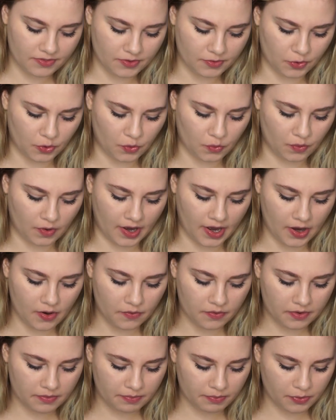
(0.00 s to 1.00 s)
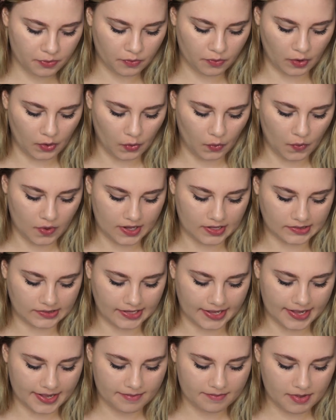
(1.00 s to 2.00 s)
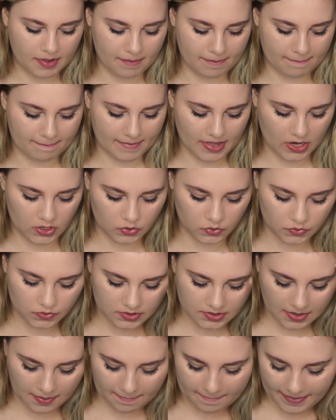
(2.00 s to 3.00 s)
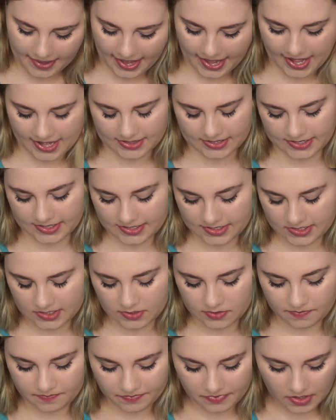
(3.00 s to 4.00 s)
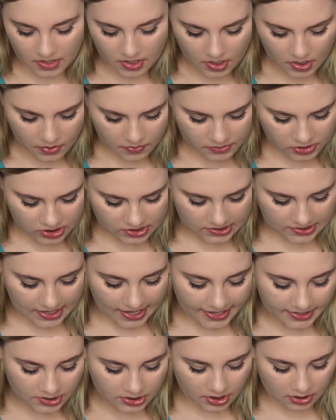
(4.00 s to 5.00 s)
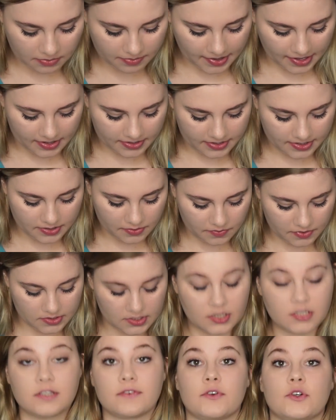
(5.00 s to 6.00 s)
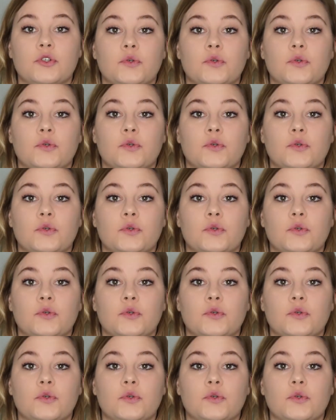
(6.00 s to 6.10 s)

the Crown Pro Glam Metals palette, which is an eyeshadow palette, and it retails for